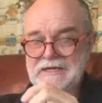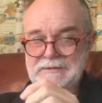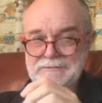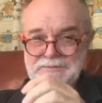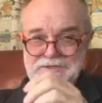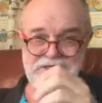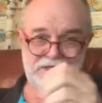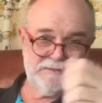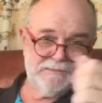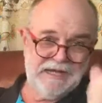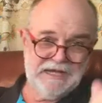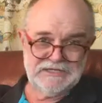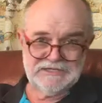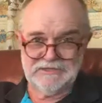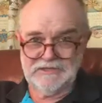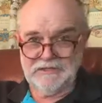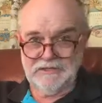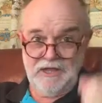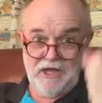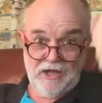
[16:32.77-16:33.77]
But you can
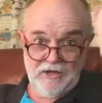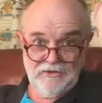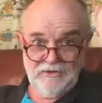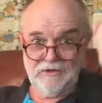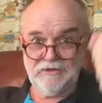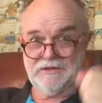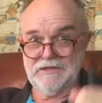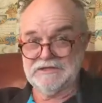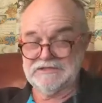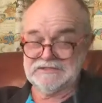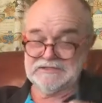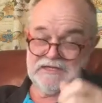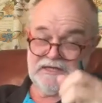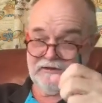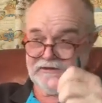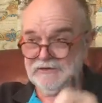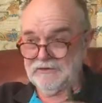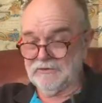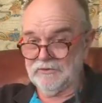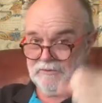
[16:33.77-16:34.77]
imagine the load on this
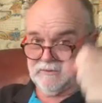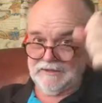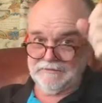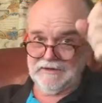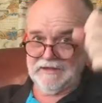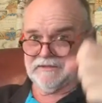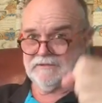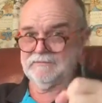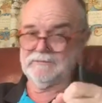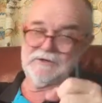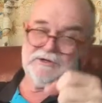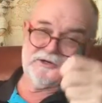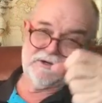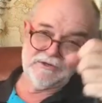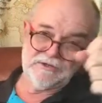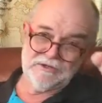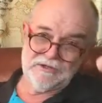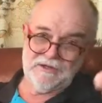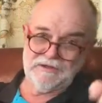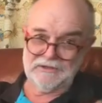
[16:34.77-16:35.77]
going all the way around the
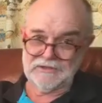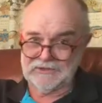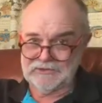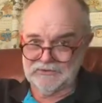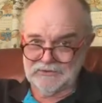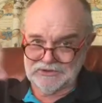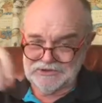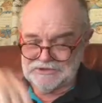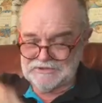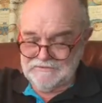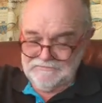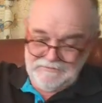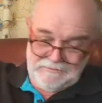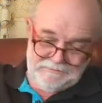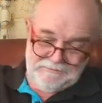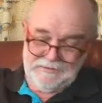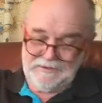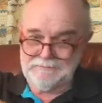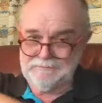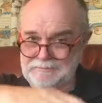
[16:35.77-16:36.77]
world, you know, the torsion of
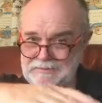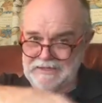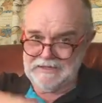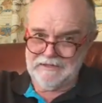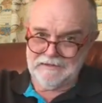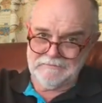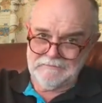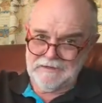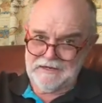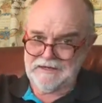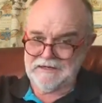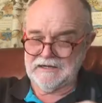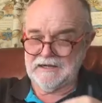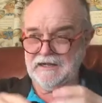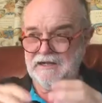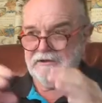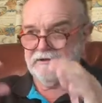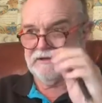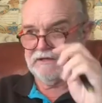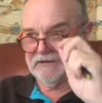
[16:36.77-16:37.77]
the pendulum rudder
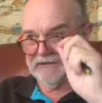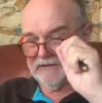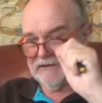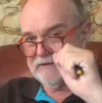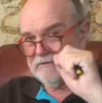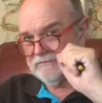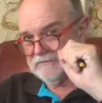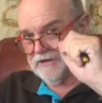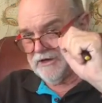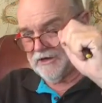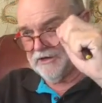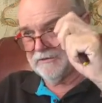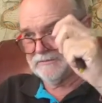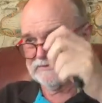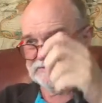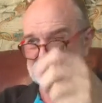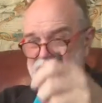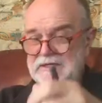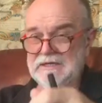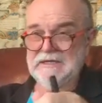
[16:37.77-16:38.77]
going and then the
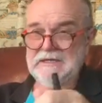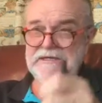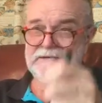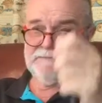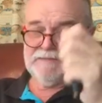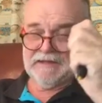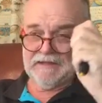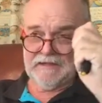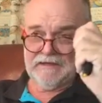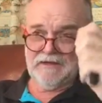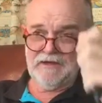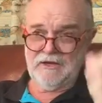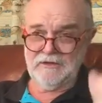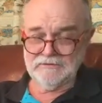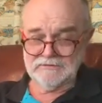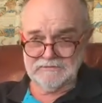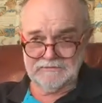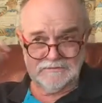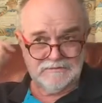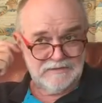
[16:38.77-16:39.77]
ropes and a
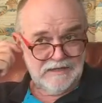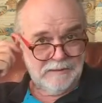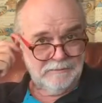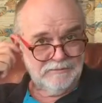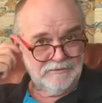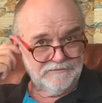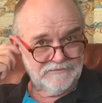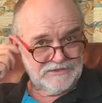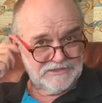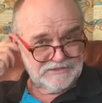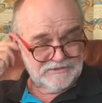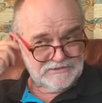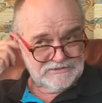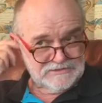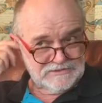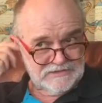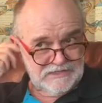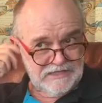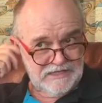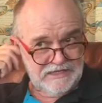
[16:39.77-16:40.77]
whole number of
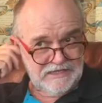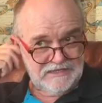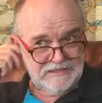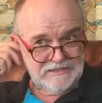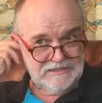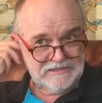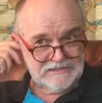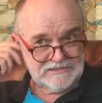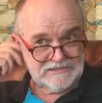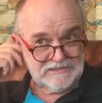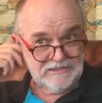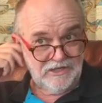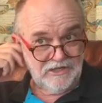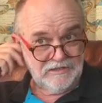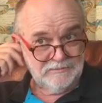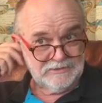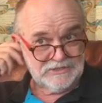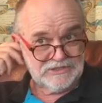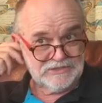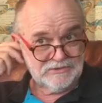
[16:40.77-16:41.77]
issues, and
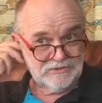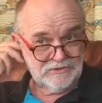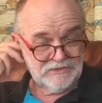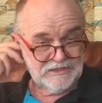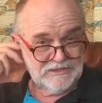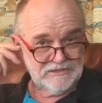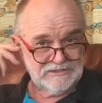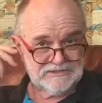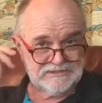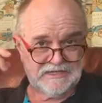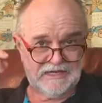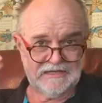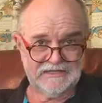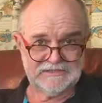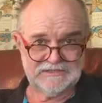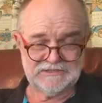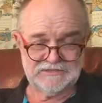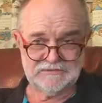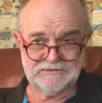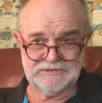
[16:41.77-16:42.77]
slowly but surely those
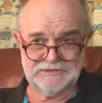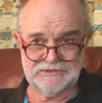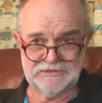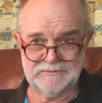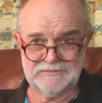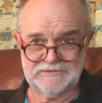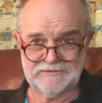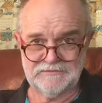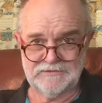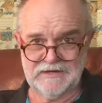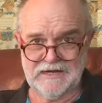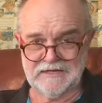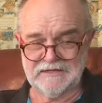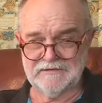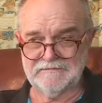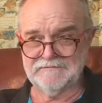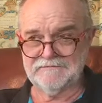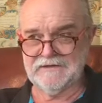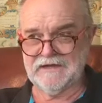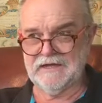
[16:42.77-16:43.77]
stainless steel tubes have cracked
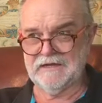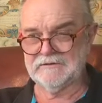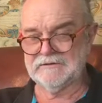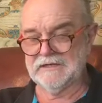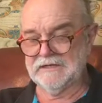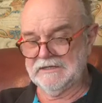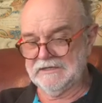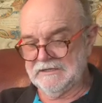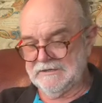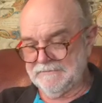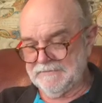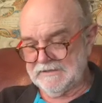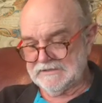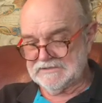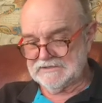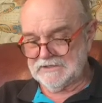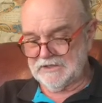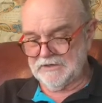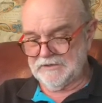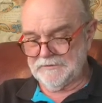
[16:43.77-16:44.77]
and failed.
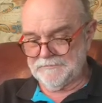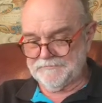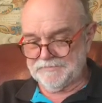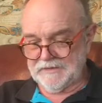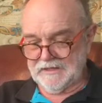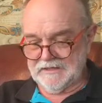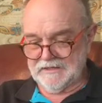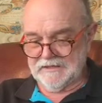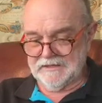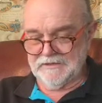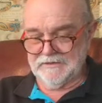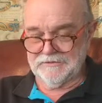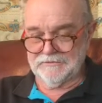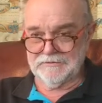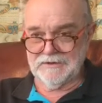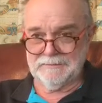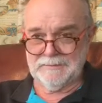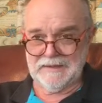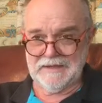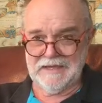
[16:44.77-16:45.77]
So the
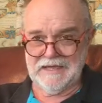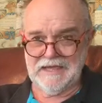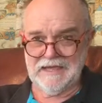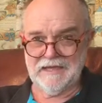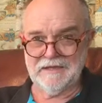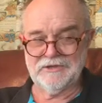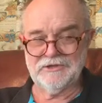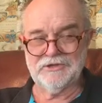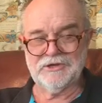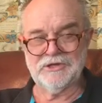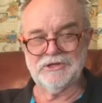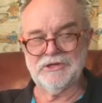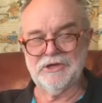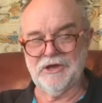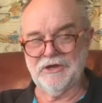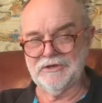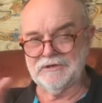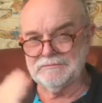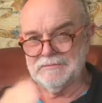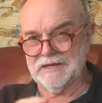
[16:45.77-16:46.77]
repair, you can
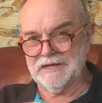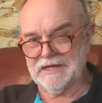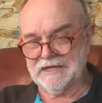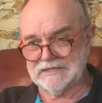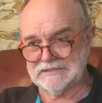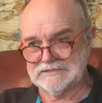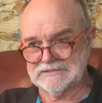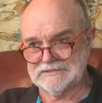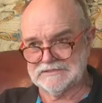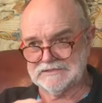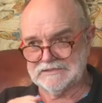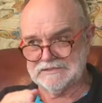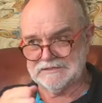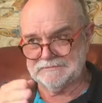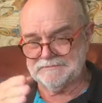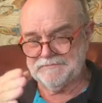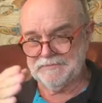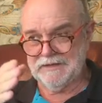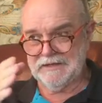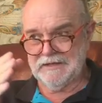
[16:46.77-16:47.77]
go to Mark's
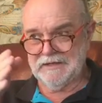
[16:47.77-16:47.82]
phone